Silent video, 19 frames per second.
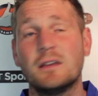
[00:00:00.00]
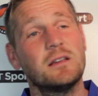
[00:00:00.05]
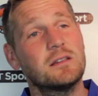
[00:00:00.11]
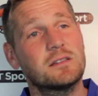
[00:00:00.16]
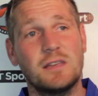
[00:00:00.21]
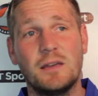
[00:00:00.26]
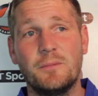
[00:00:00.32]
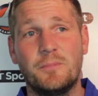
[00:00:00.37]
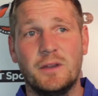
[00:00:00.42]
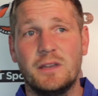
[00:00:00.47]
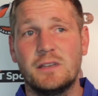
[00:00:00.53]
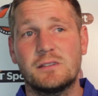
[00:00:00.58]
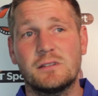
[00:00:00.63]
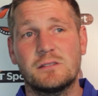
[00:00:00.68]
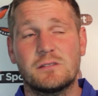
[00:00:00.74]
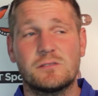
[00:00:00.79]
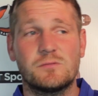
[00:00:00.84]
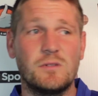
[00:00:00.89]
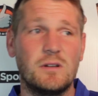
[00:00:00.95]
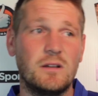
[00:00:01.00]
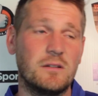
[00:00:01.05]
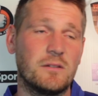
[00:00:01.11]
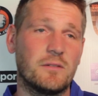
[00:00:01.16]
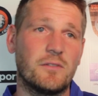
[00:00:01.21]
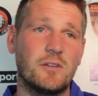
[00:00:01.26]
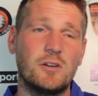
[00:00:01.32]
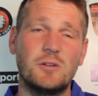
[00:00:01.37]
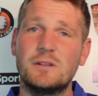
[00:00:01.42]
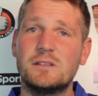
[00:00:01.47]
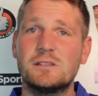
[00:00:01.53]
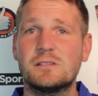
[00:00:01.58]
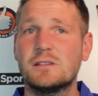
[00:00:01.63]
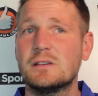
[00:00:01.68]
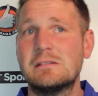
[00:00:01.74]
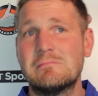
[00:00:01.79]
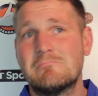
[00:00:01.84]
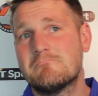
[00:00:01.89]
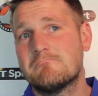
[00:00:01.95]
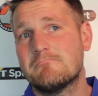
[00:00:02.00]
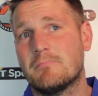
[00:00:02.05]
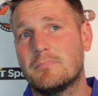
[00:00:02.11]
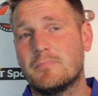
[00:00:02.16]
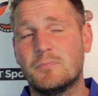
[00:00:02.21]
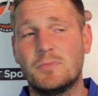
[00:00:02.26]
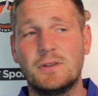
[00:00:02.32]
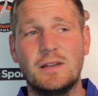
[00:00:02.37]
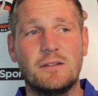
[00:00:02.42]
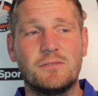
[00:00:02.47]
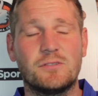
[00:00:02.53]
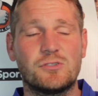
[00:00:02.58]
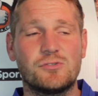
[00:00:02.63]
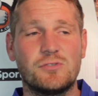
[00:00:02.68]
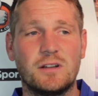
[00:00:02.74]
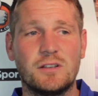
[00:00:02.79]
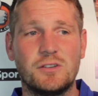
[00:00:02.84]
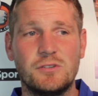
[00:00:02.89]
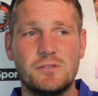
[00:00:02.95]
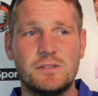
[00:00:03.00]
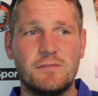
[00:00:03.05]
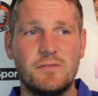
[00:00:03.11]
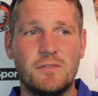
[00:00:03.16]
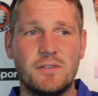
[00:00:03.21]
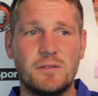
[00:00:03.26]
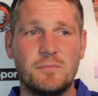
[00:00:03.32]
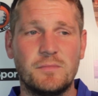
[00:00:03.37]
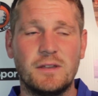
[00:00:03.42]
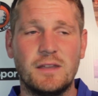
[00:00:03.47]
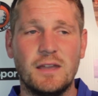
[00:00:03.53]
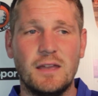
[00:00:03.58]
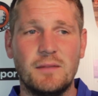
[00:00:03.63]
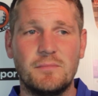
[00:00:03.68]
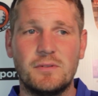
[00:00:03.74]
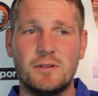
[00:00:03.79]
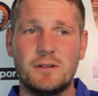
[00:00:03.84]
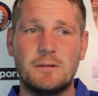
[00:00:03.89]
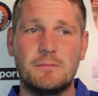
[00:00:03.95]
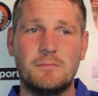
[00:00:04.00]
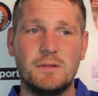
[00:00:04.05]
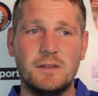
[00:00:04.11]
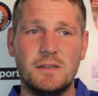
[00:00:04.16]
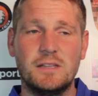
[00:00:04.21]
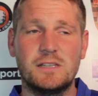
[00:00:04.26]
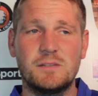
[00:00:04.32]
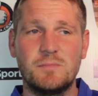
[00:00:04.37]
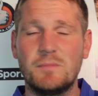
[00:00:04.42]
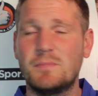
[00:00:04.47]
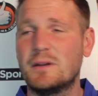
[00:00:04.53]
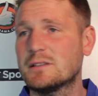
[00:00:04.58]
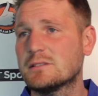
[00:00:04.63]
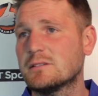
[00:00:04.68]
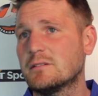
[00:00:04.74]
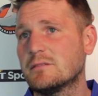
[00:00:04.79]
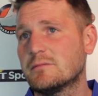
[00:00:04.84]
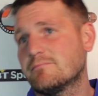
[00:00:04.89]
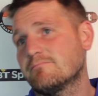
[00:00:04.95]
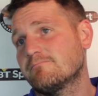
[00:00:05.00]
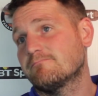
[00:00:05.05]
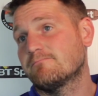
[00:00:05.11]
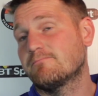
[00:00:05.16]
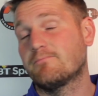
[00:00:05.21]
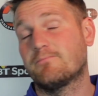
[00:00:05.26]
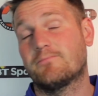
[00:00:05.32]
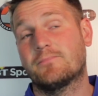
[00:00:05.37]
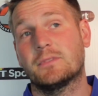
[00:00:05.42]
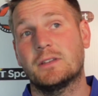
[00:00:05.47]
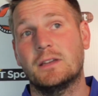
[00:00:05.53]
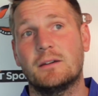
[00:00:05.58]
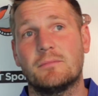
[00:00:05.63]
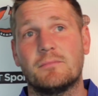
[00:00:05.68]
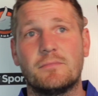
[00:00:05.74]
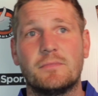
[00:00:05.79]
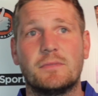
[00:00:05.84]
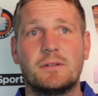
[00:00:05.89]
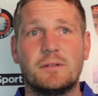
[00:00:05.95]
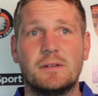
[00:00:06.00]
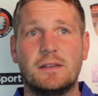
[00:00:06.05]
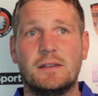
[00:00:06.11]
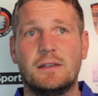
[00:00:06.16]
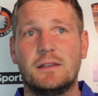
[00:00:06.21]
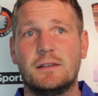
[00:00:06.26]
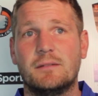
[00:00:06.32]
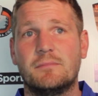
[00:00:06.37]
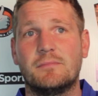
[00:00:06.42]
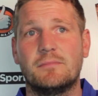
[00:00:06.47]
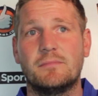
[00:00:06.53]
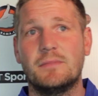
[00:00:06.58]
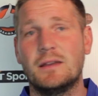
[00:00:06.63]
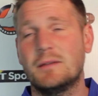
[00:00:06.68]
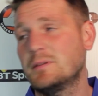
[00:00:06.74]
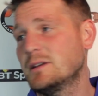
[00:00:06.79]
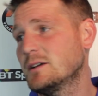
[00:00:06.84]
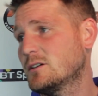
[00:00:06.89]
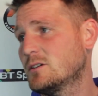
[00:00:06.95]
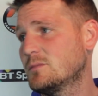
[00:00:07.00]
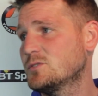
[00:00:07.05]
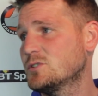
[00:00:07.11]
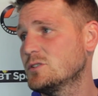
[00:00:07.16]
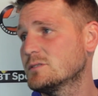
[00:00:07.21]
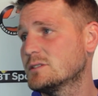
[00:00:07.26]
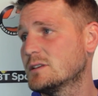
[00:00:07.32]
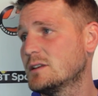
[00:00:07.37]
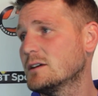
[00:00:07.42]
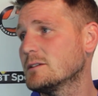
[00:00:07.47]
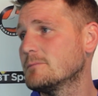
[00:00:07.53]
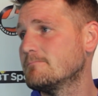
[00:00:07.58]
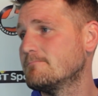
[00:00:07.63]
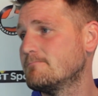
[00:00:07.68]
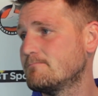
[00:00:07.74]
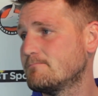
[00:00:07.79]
Set pieces as well, and throw-ins, we have to try and use everything we can, but we need to be better, and yeah, maybe it'll come Tuesday night.